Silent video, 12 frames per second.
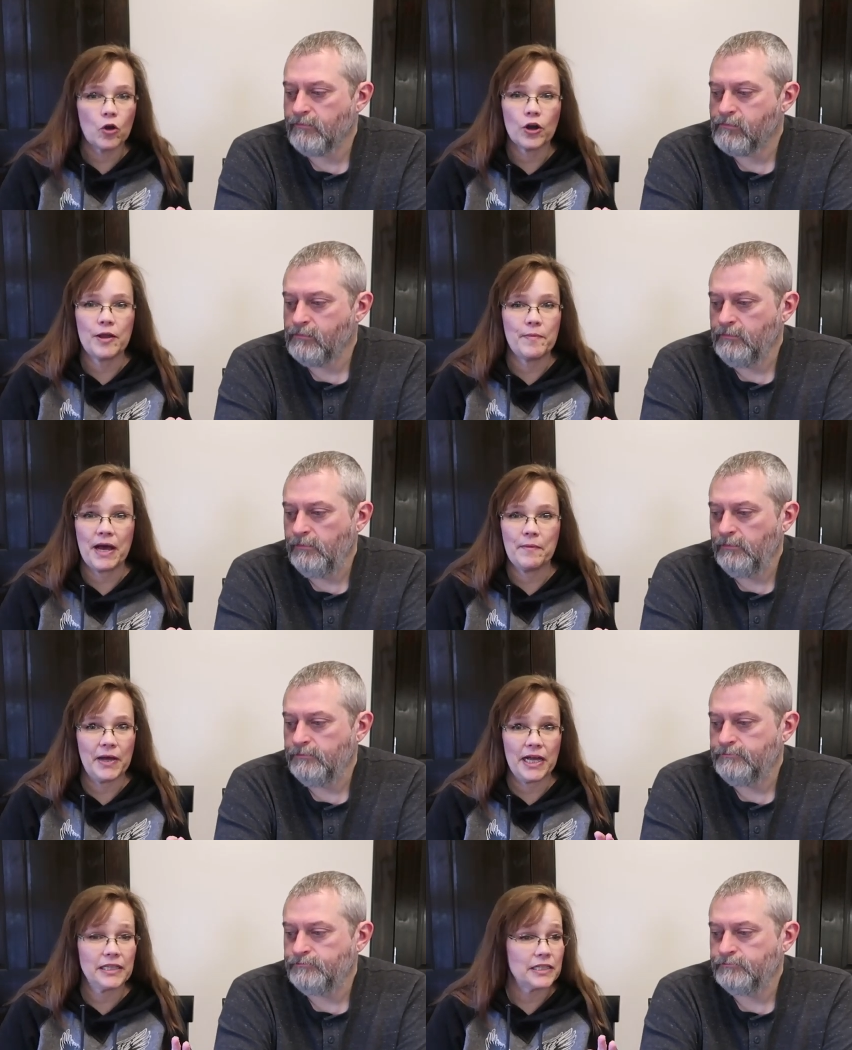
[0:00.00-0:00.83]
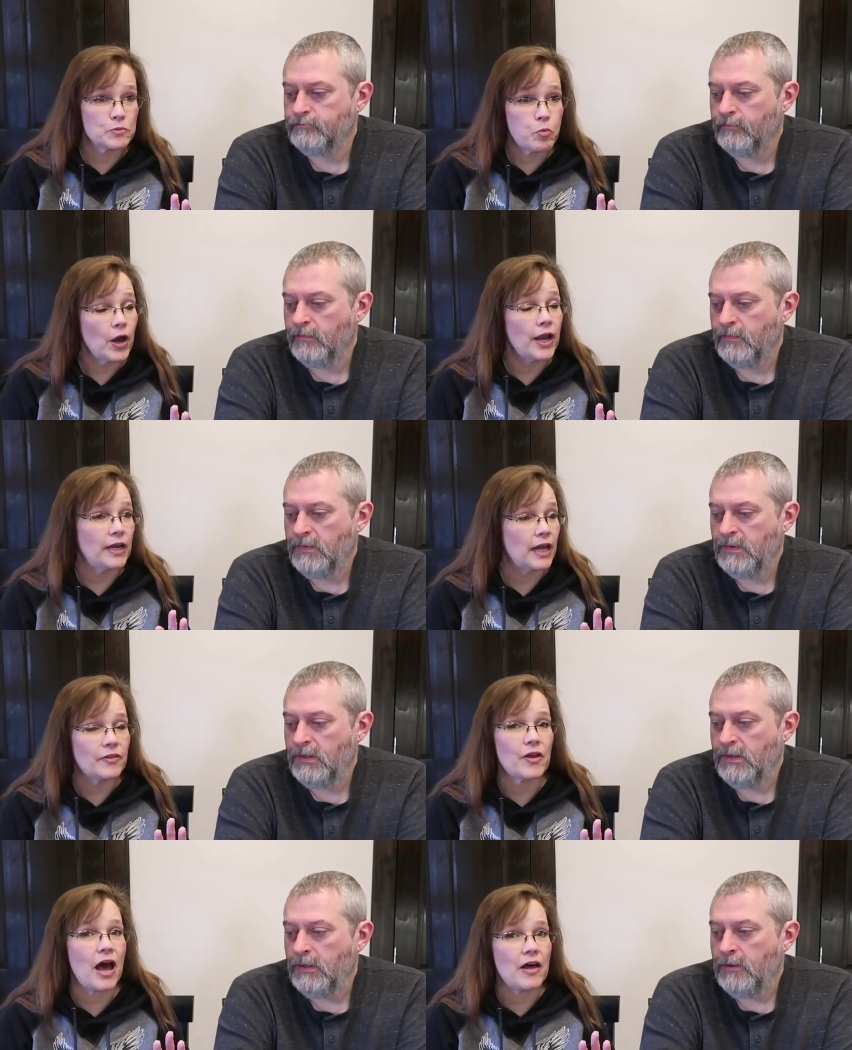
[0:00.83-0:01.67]
Speaker 1: worry about buying this brand.
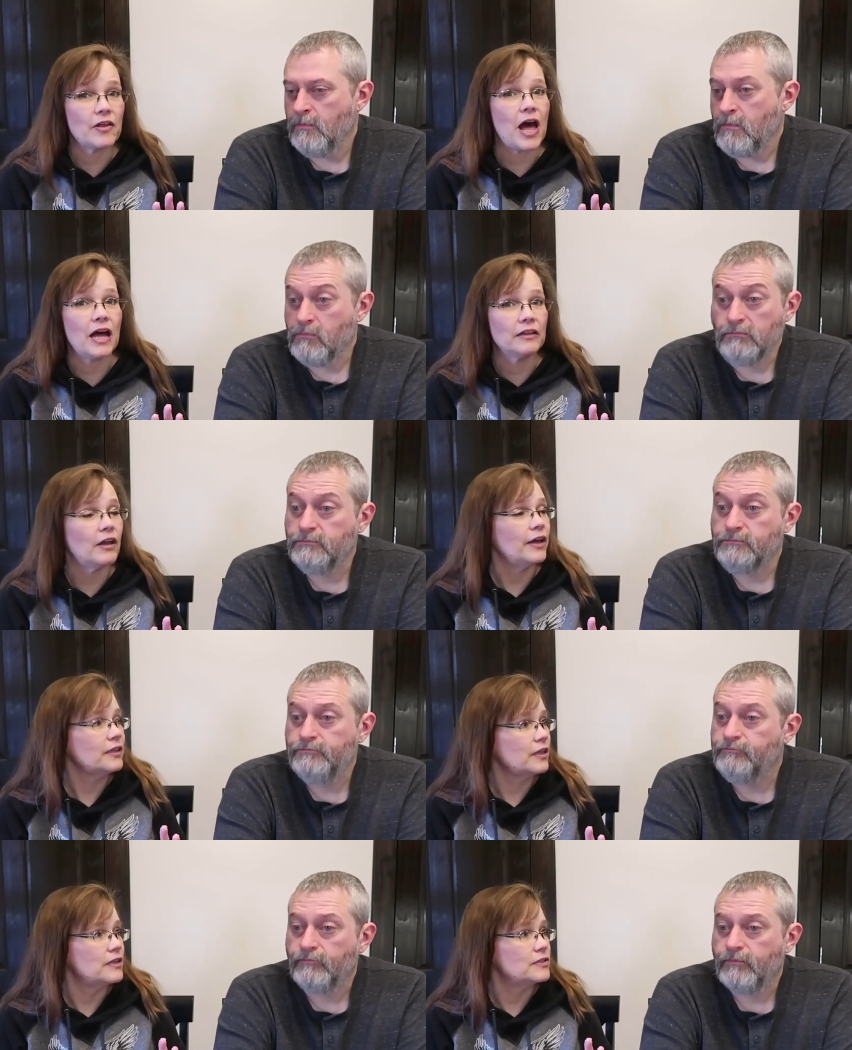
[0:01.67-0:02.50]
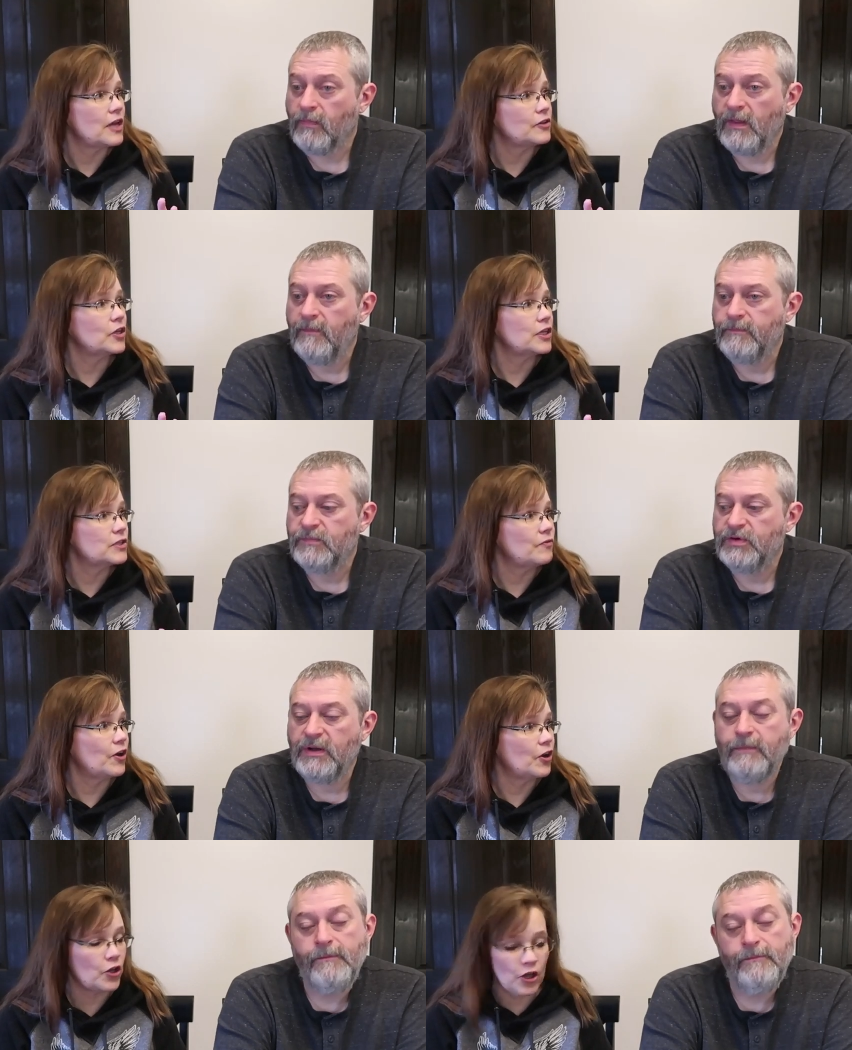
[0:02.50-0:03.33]
I, I, I, like these. I think it's
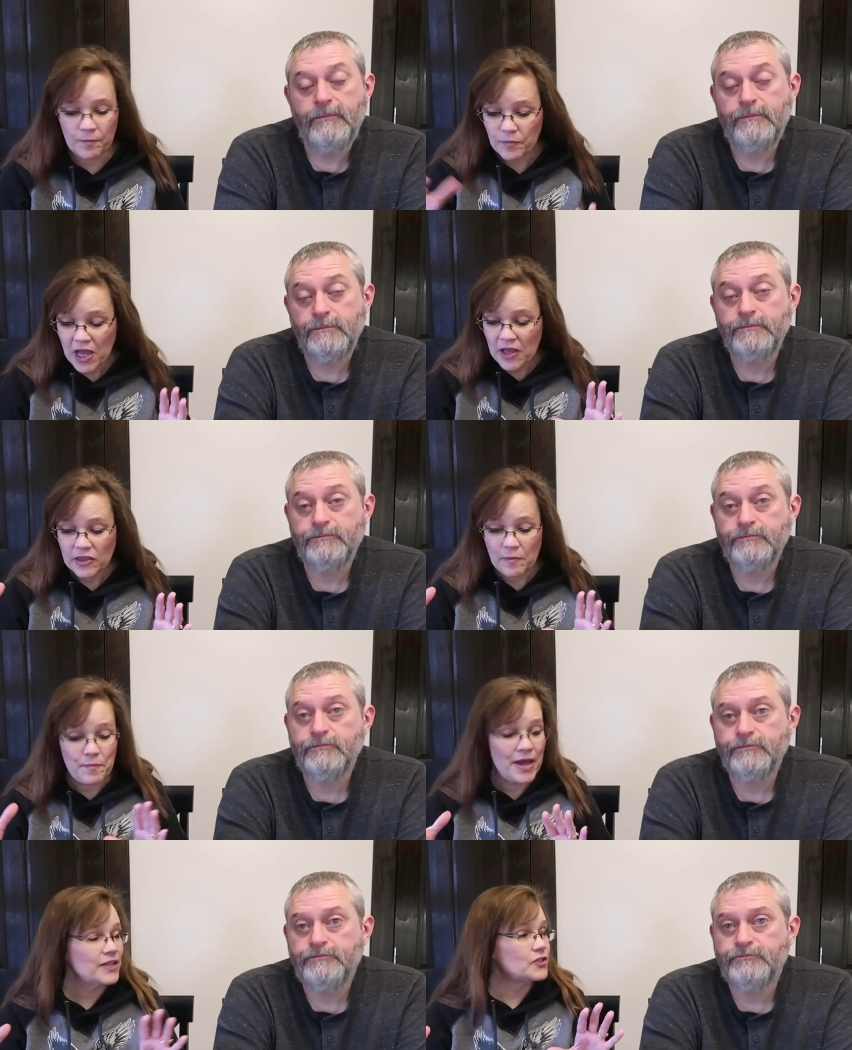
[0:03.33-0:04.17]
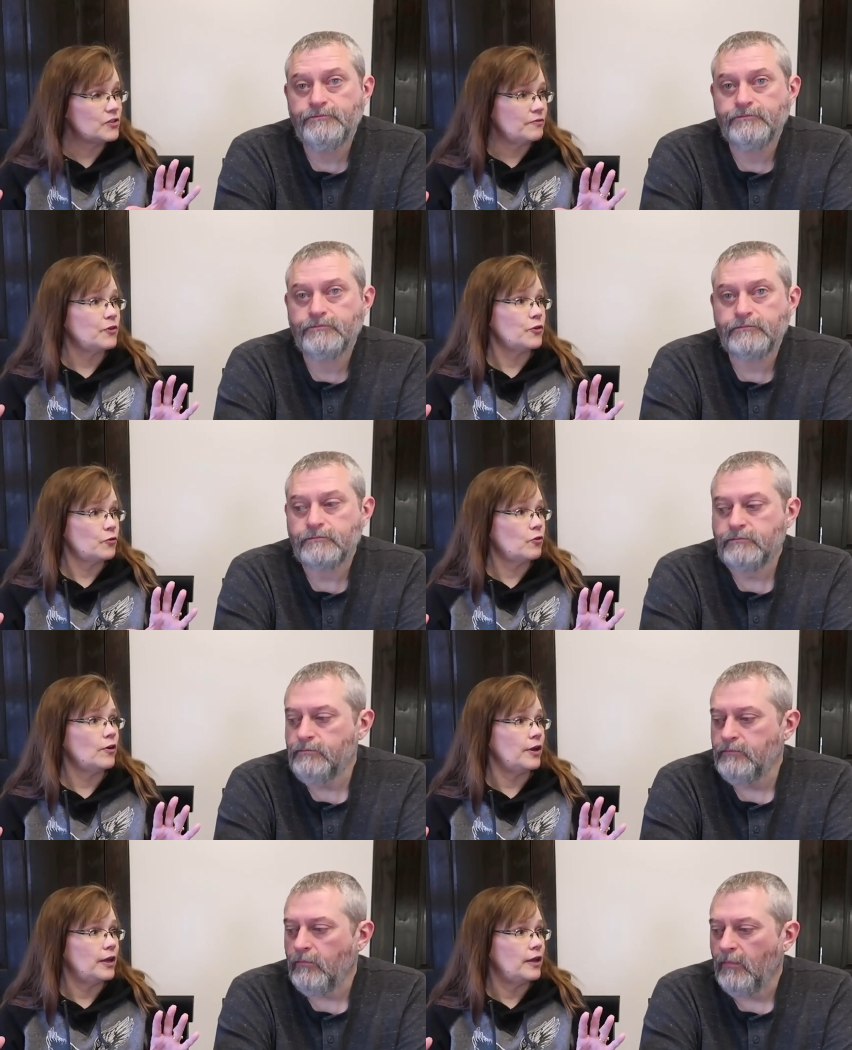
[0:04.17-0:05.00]
very good. The best of the
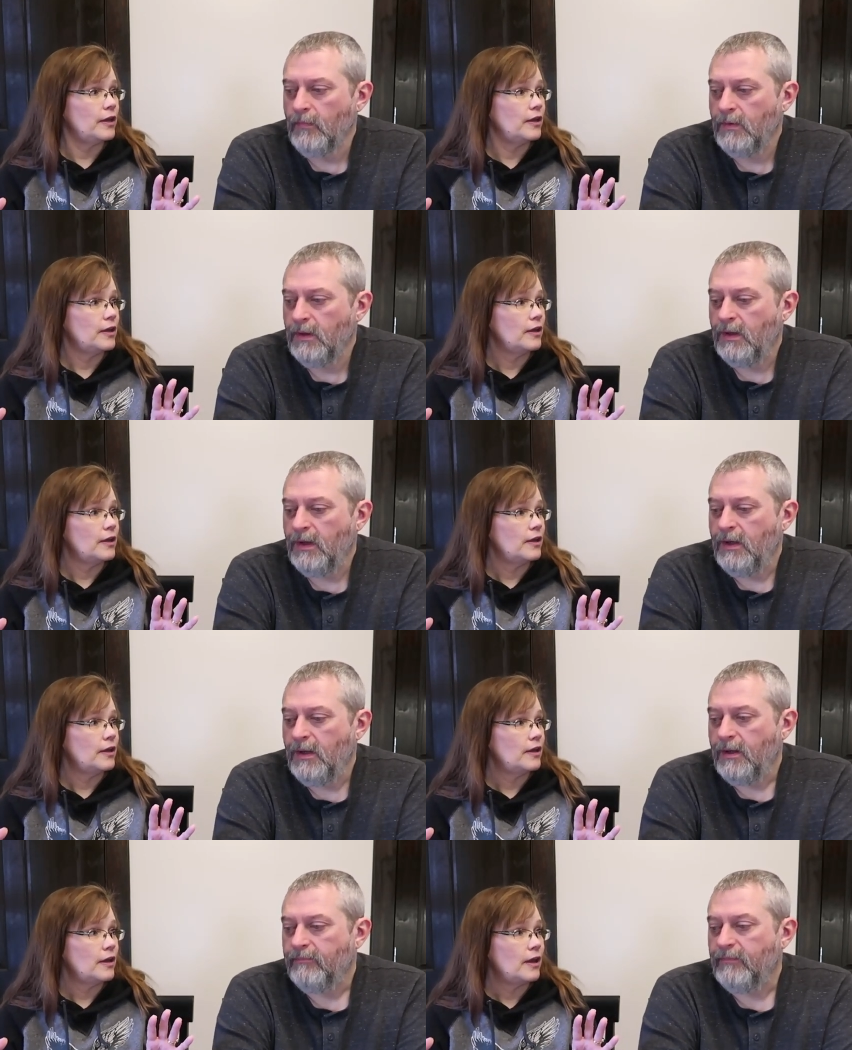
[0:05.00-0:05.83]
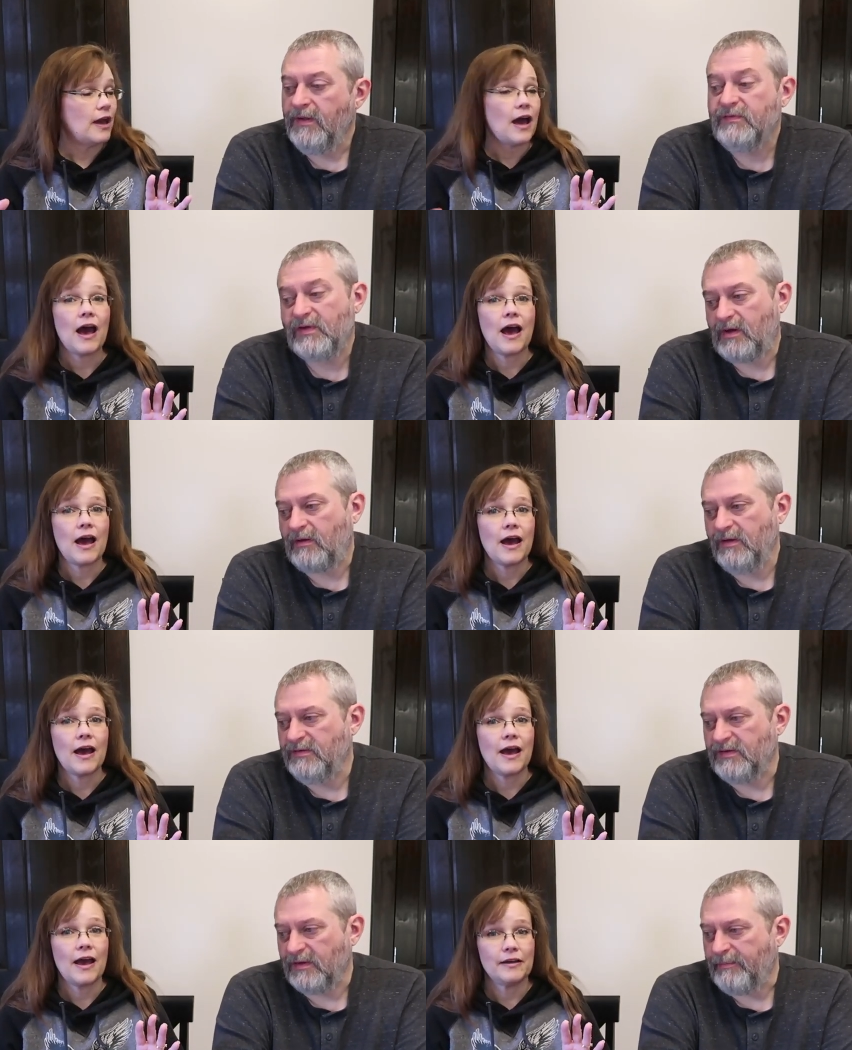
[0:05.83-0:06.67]
three
Speaker 2: is the
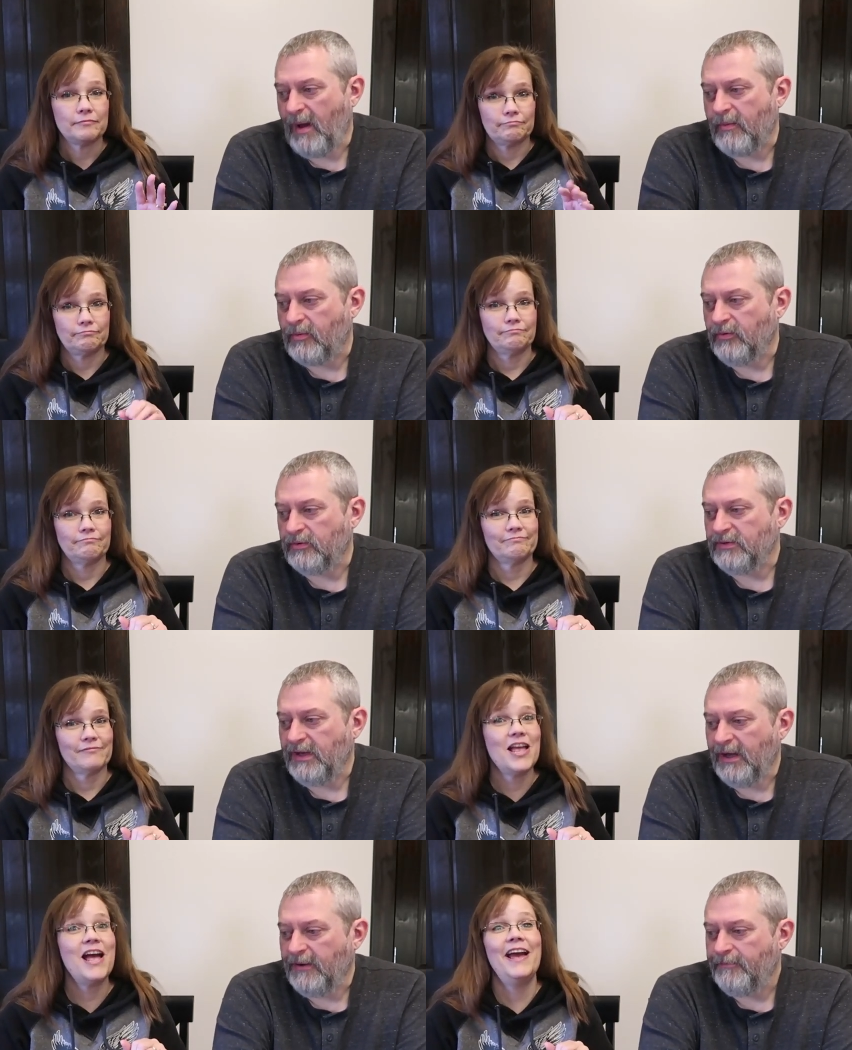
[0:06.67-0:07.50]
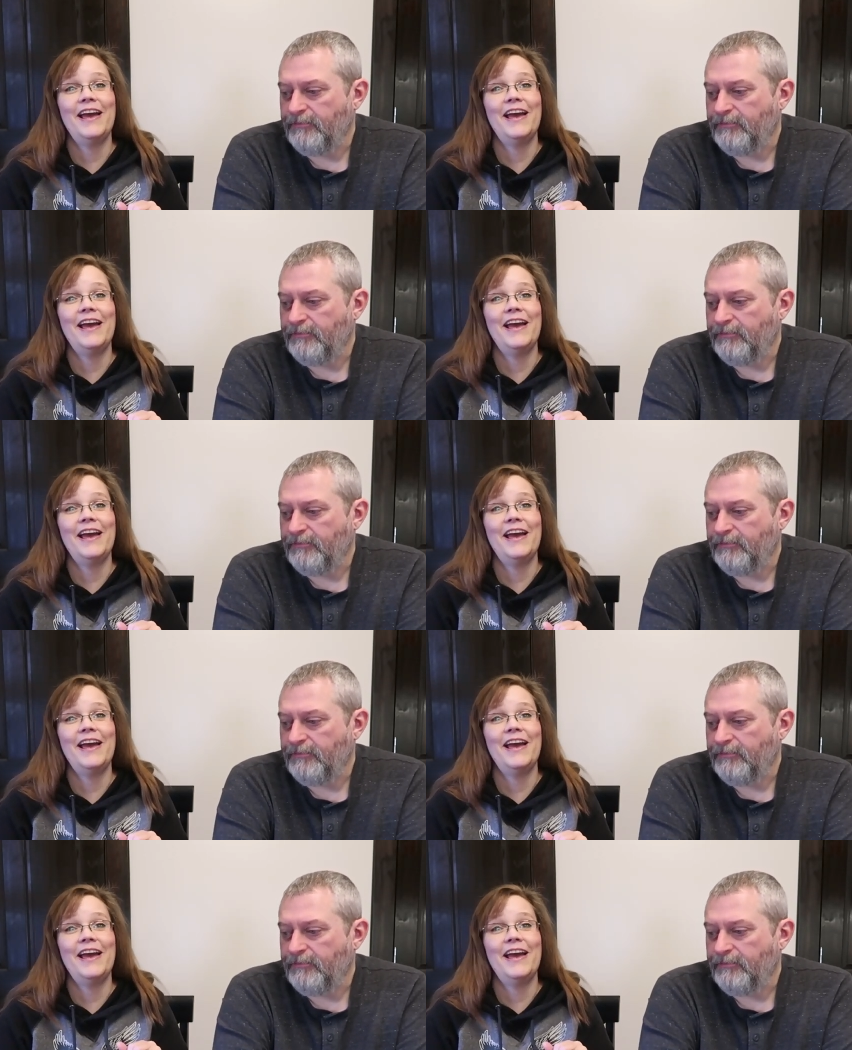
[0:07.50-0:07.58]
is the popcorn. Yeah.